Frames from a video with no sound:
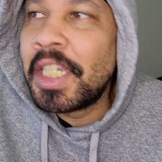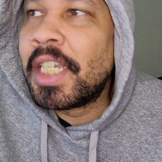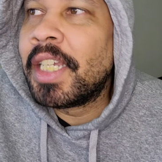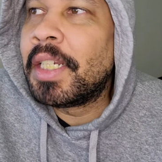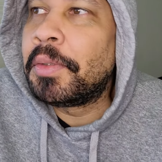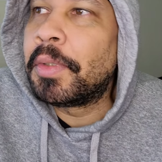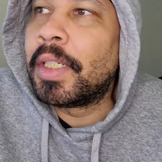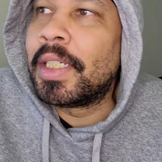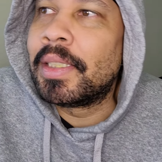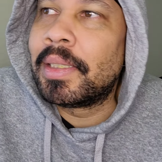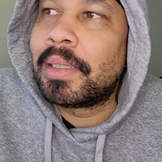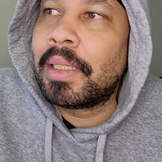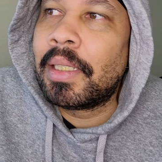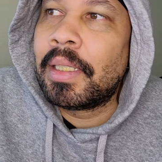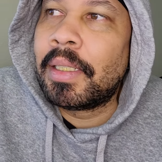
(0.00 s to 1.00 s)

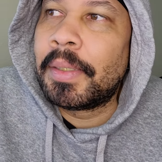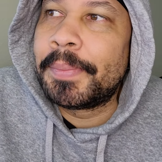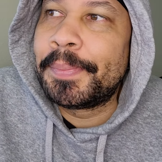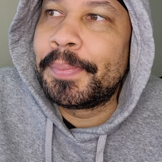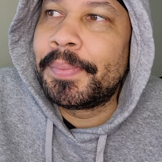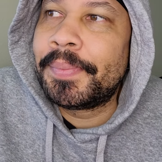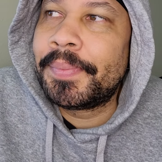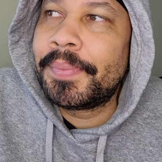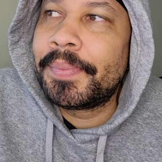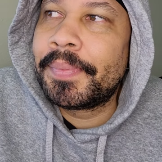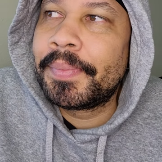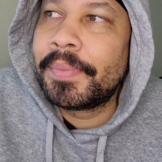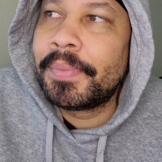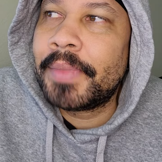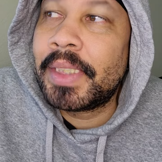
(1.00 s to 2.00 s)
Anyways,
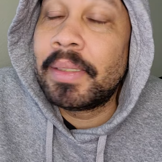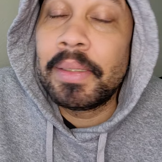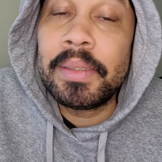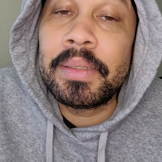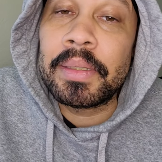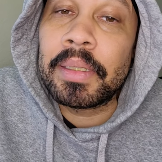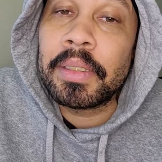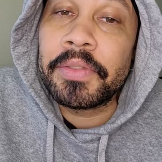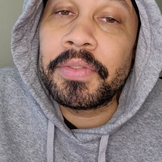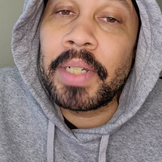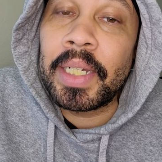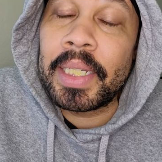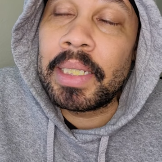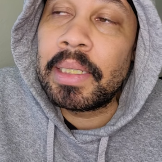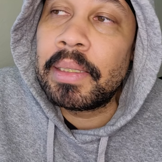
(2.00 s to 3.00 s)
this is a good
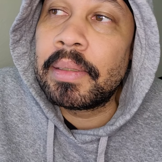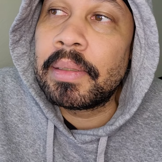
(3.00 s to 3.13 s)
fight.